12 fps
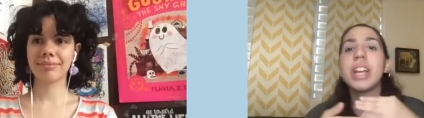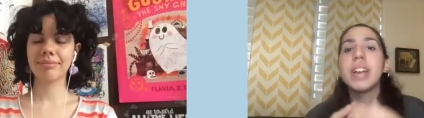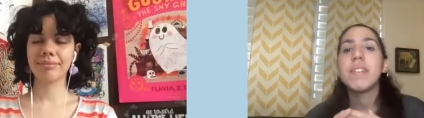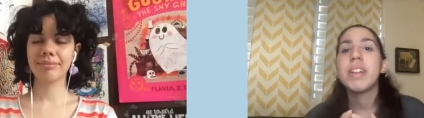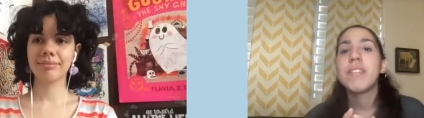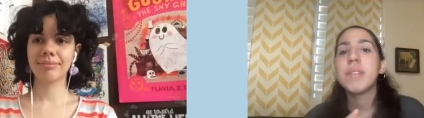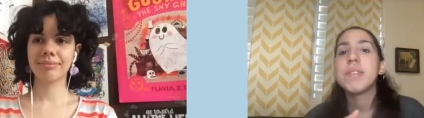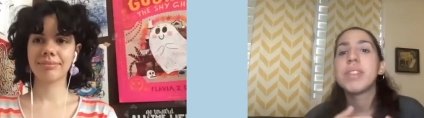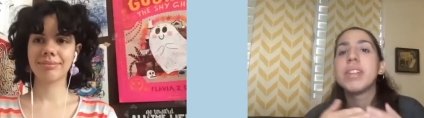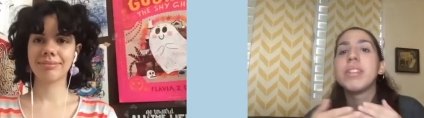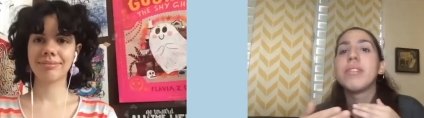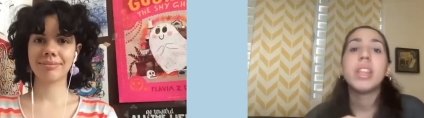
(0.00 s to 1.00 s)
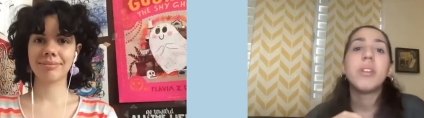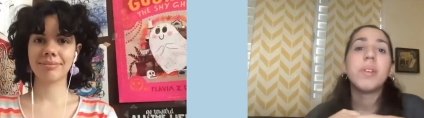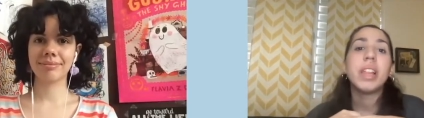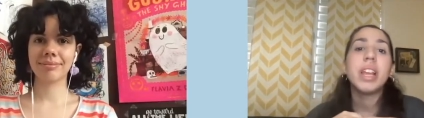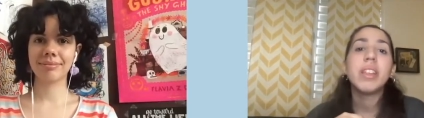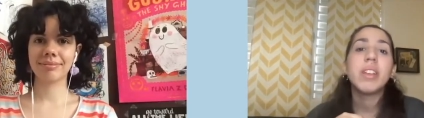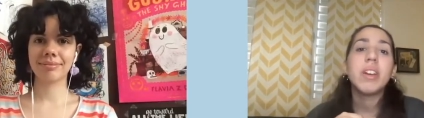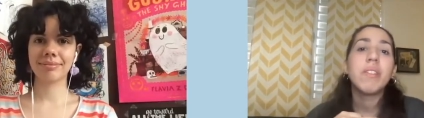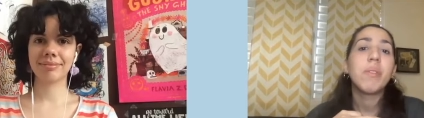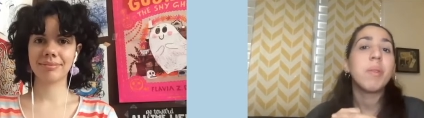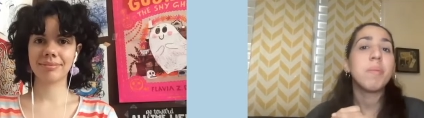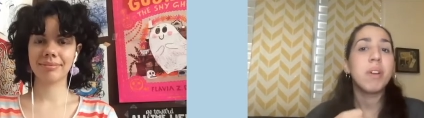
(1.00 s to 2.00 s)
Speaker 1: Ghibli film since the release
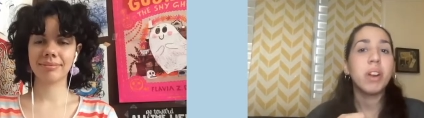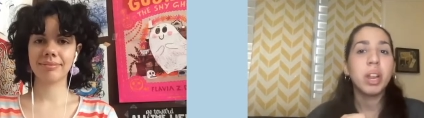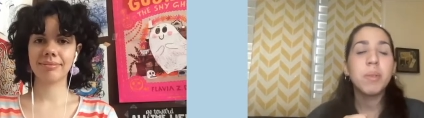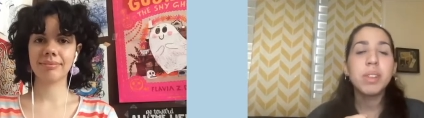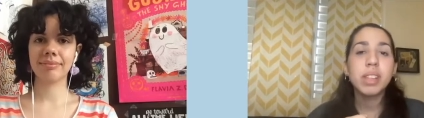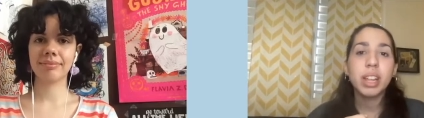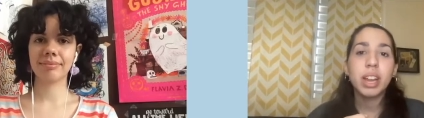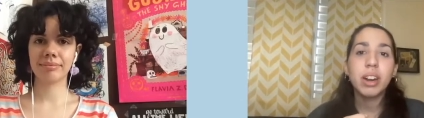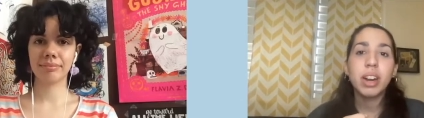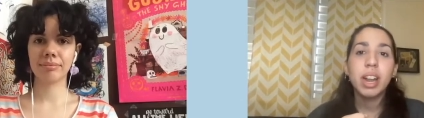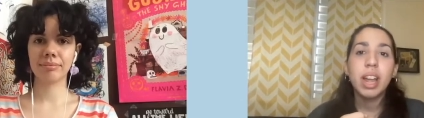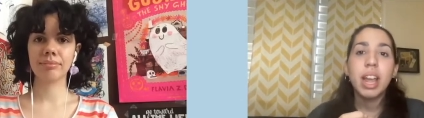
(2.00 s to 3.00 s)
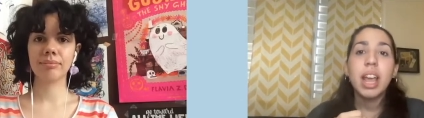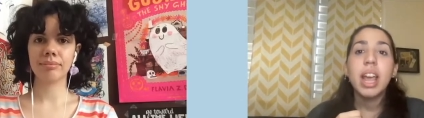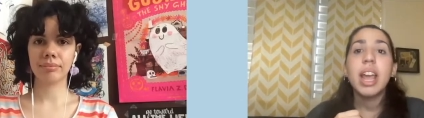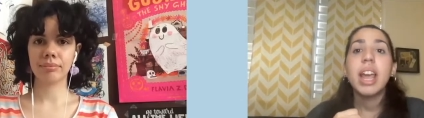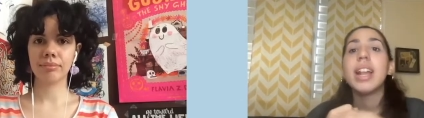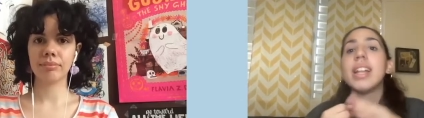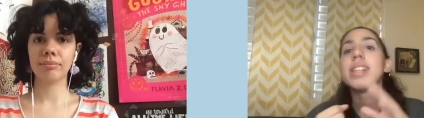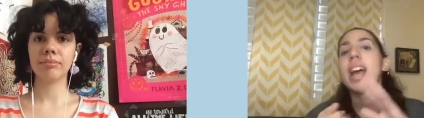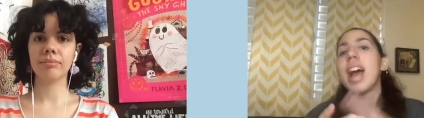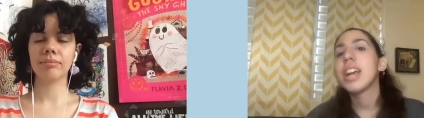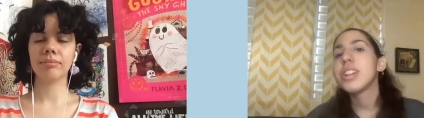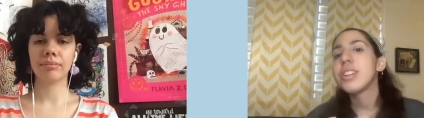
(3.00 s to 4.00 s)
of When Marnie Was There. It is
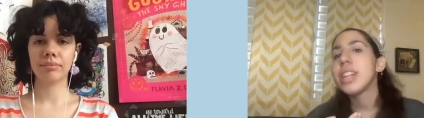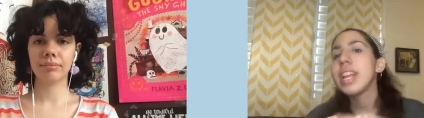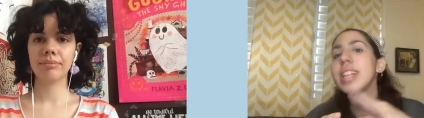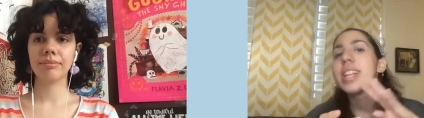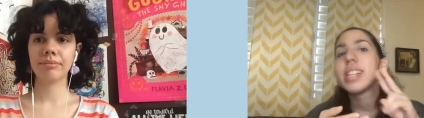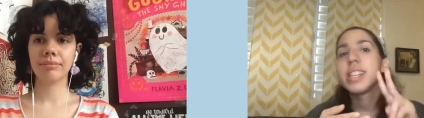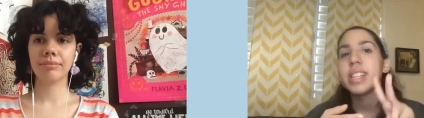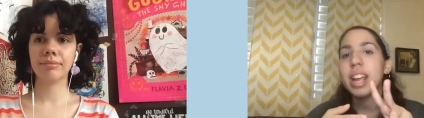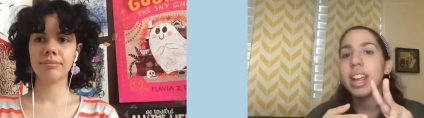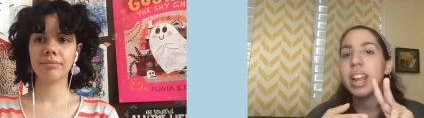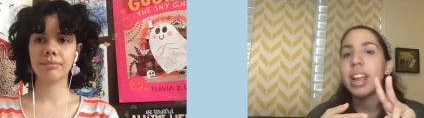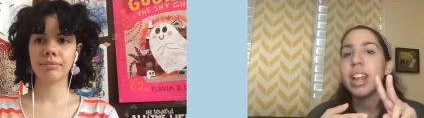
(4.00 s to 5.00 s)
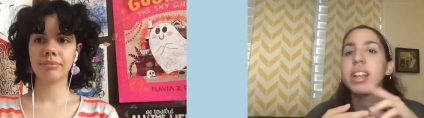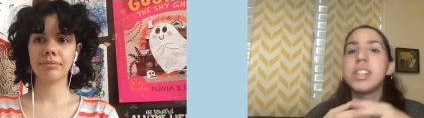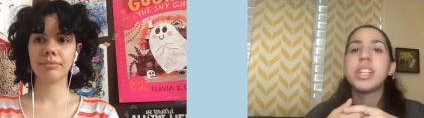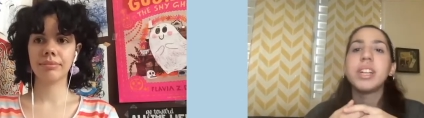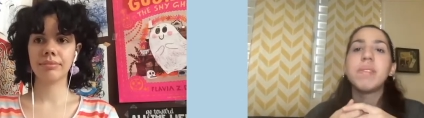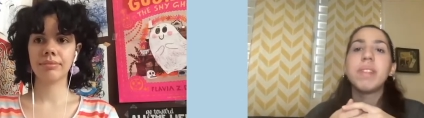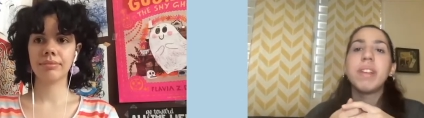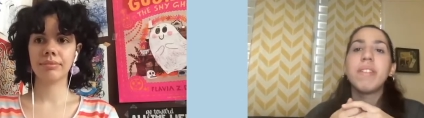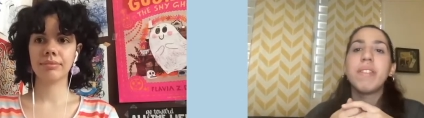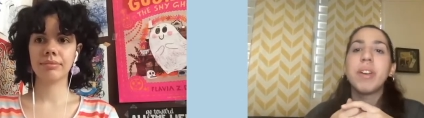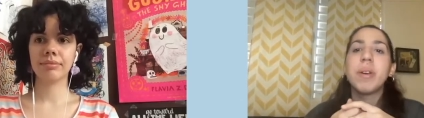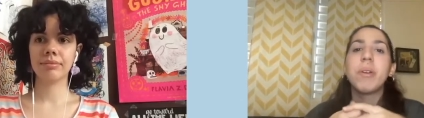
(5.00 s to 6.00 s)
actually the second Ghibli
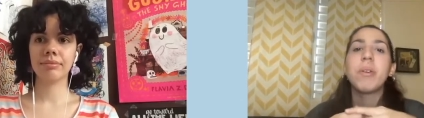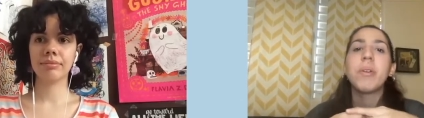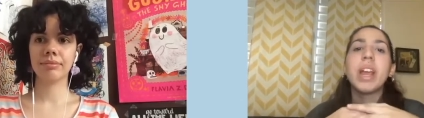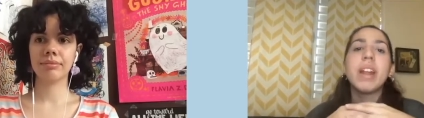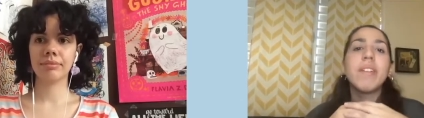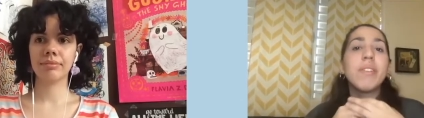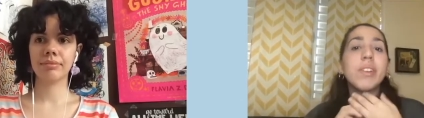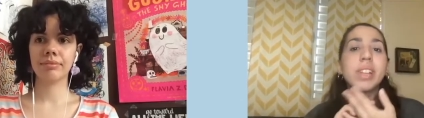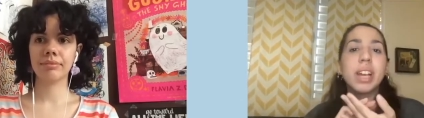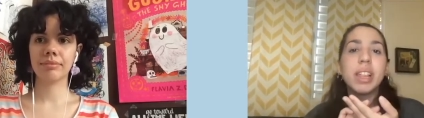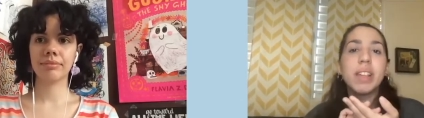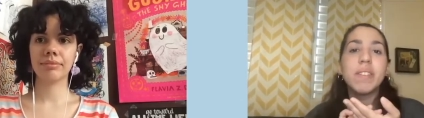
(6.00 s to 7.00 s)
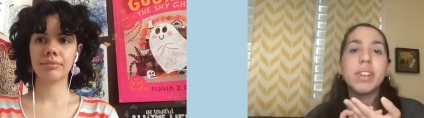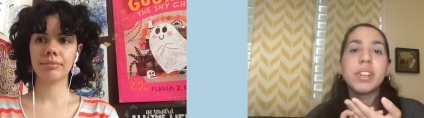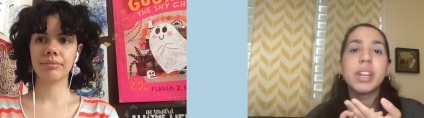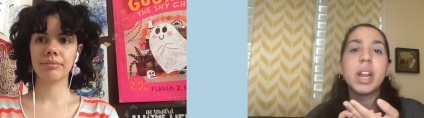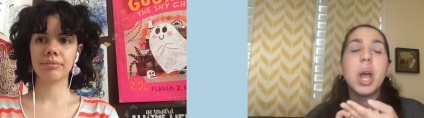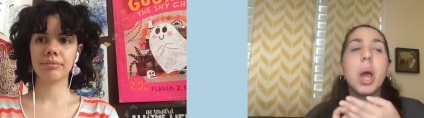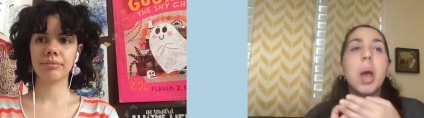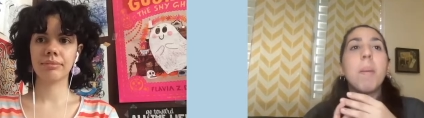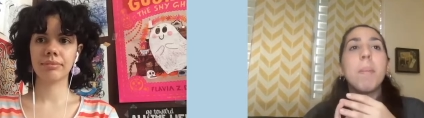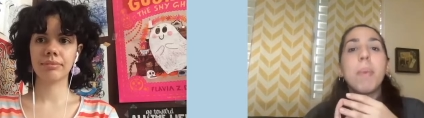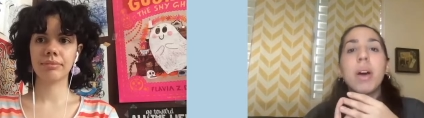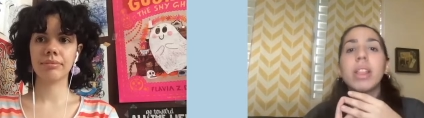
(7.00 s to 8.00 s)
film created for television,
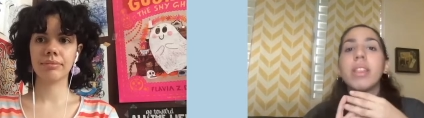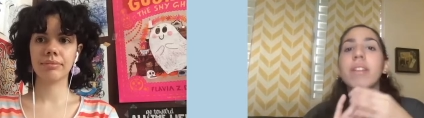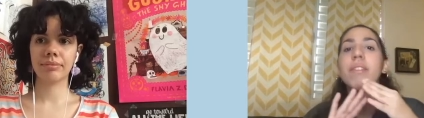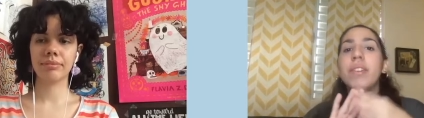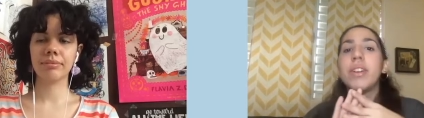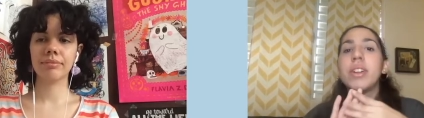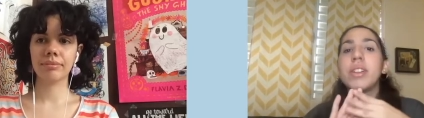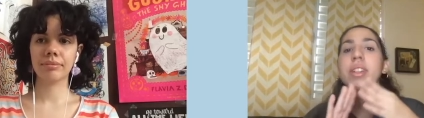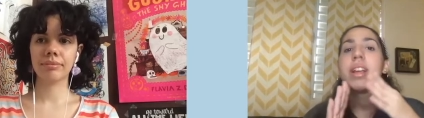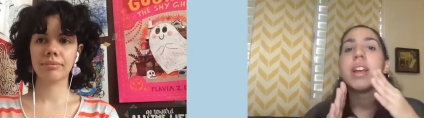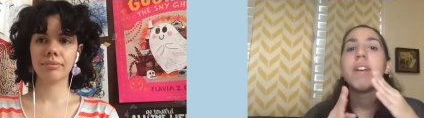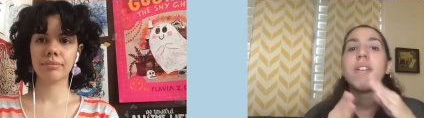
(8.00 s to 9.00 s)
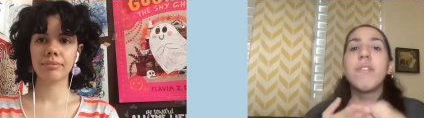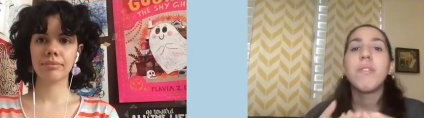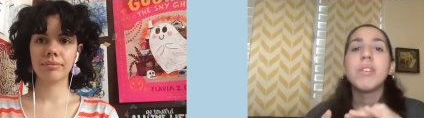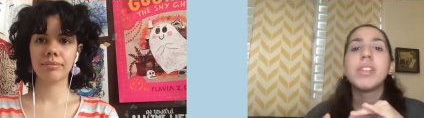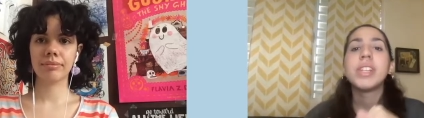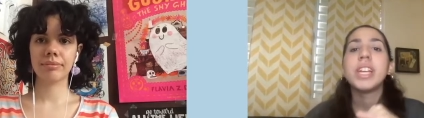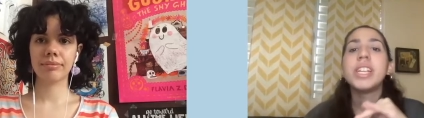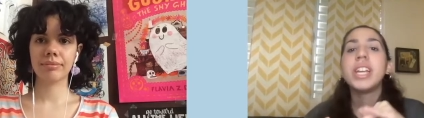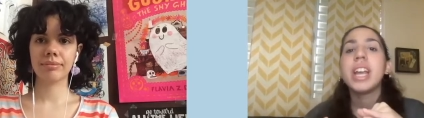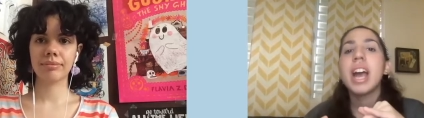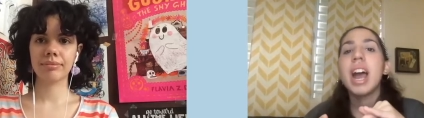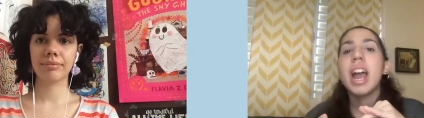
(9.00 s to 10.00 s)
but the first full
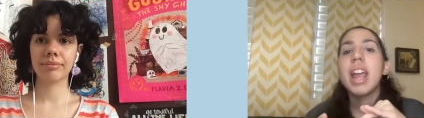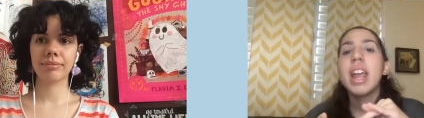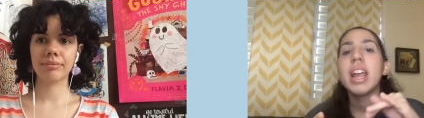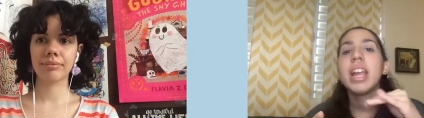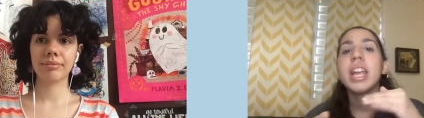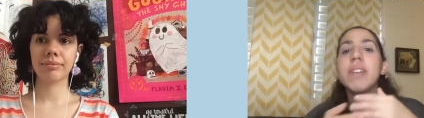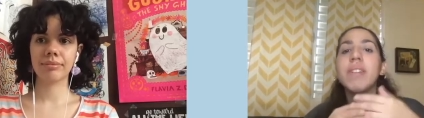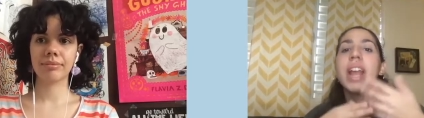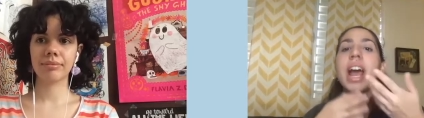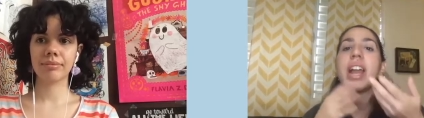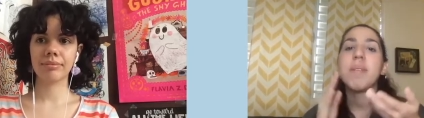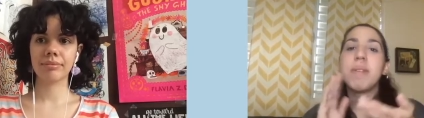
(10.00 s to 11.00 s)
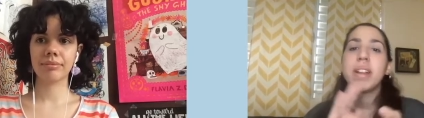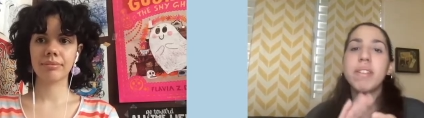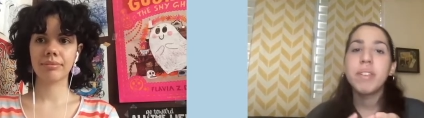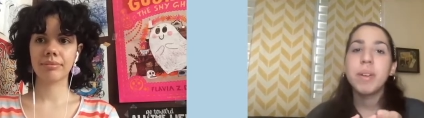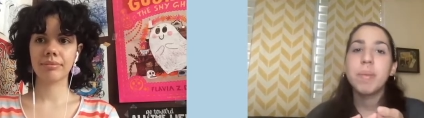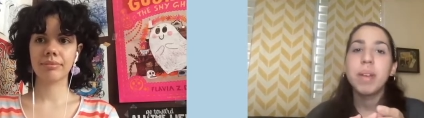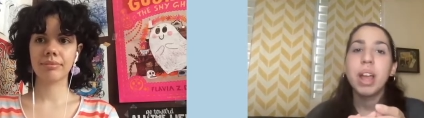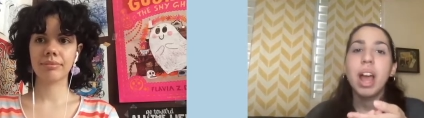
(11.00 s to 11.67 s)
CGI Ghibli animated film.